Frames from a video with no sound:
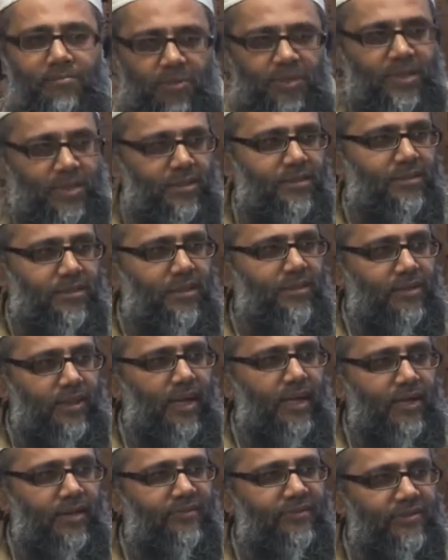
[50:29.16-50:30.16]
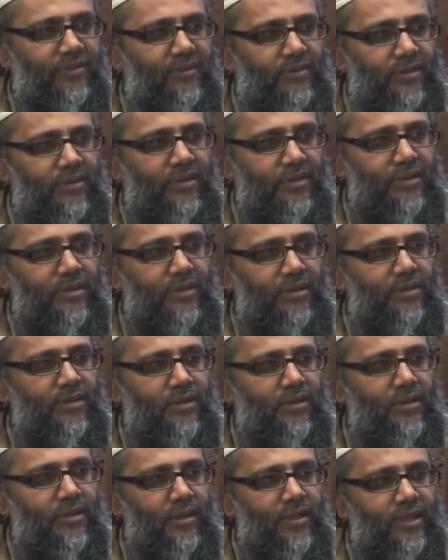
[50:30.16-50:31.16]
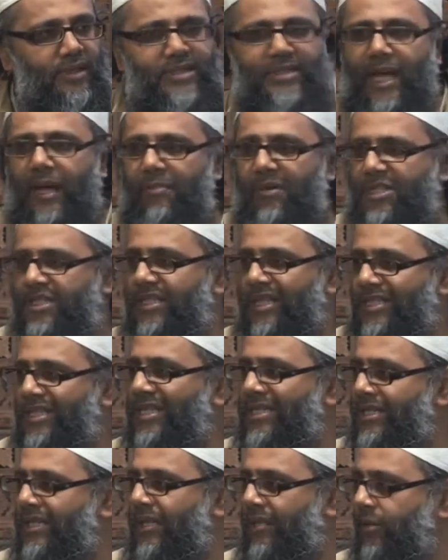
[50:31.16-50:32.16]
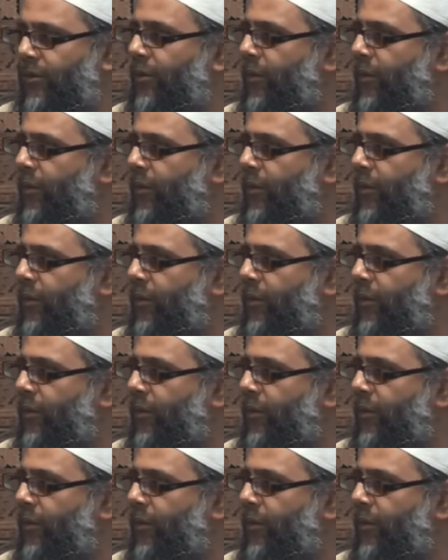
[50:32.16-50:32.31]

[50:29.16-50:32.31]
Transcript: Which is the kind of established statistic